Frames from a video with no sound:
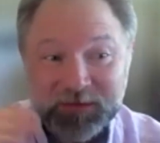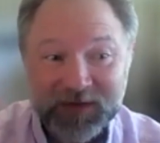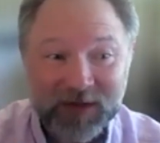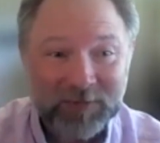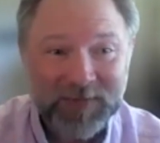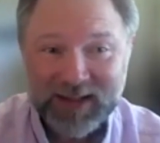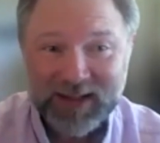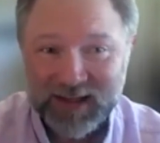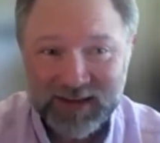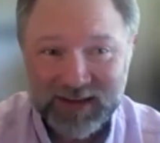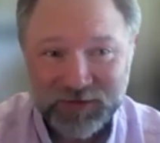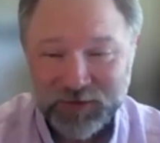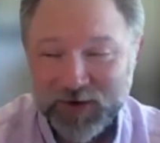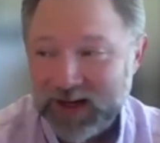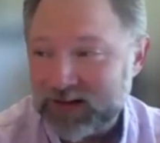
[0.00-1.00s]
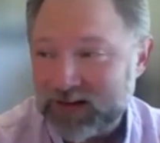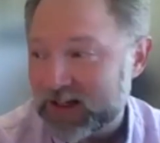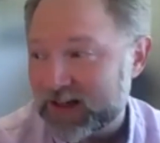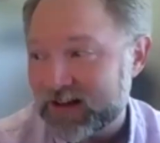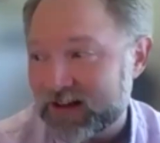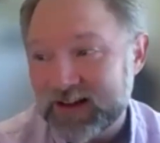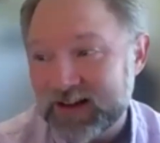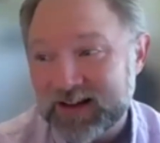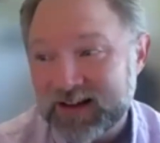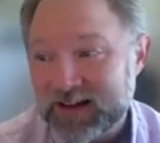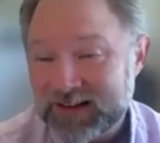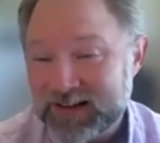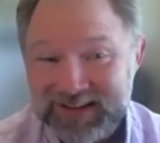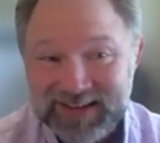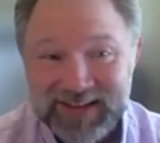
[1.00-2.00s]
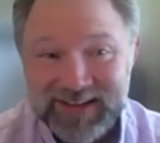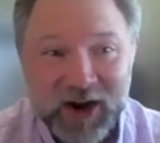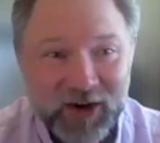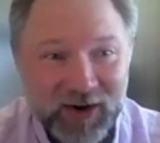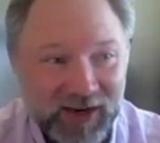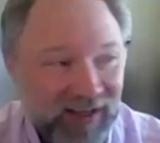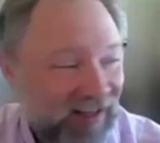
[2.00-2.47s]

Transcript: something that is frankly scary.